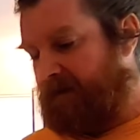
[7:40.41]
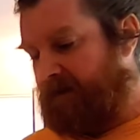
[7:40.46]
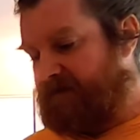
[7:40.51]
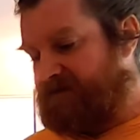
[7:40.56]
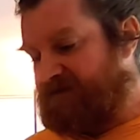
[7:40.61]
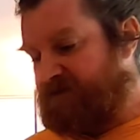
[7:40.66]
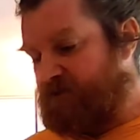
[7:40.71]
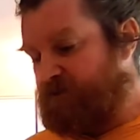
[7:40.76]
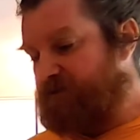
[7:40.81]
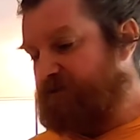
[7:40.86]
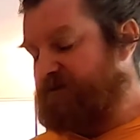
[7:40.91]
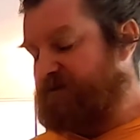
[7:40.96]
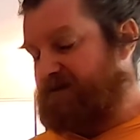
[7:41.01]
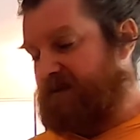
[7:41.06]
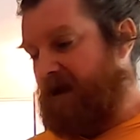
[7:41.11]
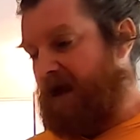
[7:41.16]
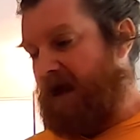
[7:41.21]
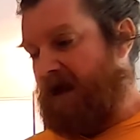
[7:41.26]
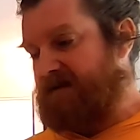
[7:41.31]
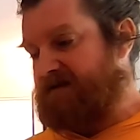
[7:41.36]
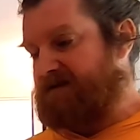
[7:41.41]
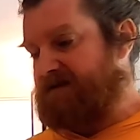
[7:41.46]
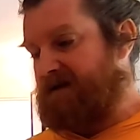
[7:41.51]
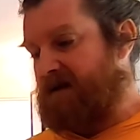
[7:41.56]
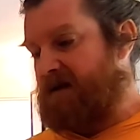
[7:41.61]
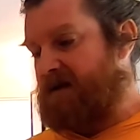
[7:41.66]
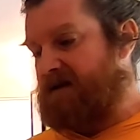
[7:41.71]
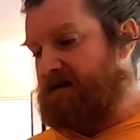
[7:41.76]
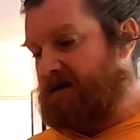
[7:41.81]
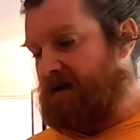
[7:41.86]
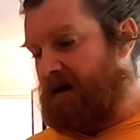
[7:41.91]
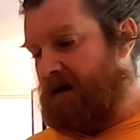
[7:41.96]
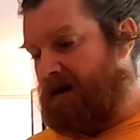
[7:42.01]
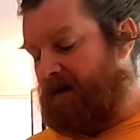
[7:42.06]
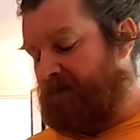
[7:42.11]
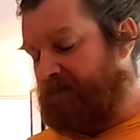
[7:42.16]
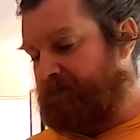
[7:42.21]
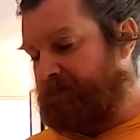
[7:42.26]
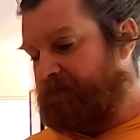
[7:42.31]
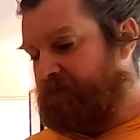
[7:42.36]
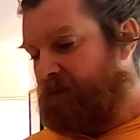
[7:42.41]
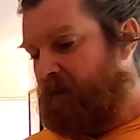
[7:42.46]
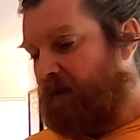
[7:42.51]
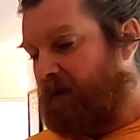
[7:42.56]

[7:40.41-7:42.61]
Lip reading: It's used as a